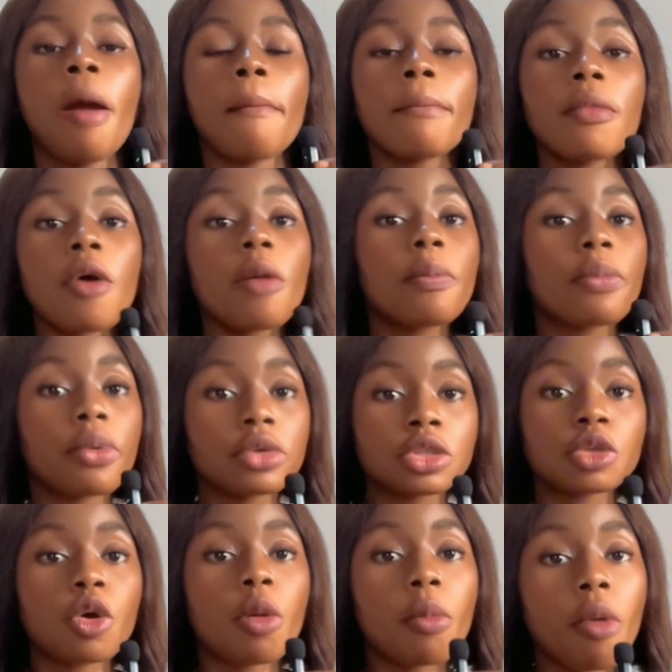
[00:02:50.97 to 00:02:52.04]
more
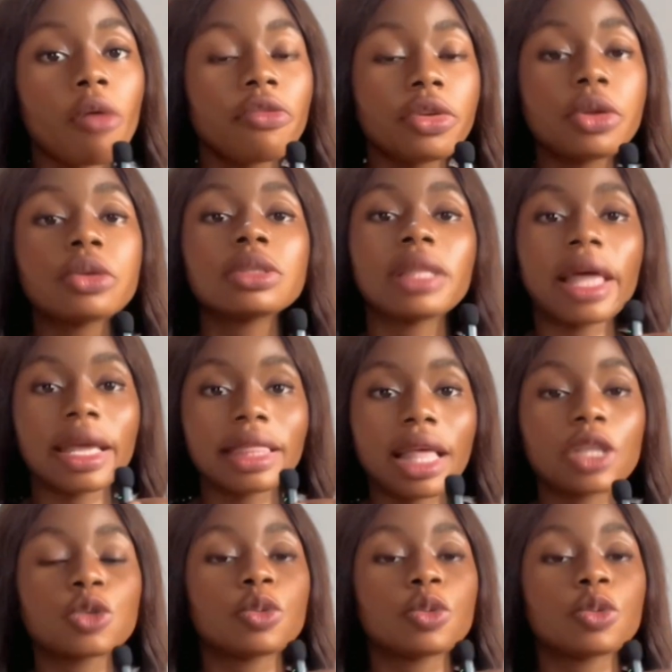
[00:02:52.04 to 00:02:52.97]
posts or more videos like that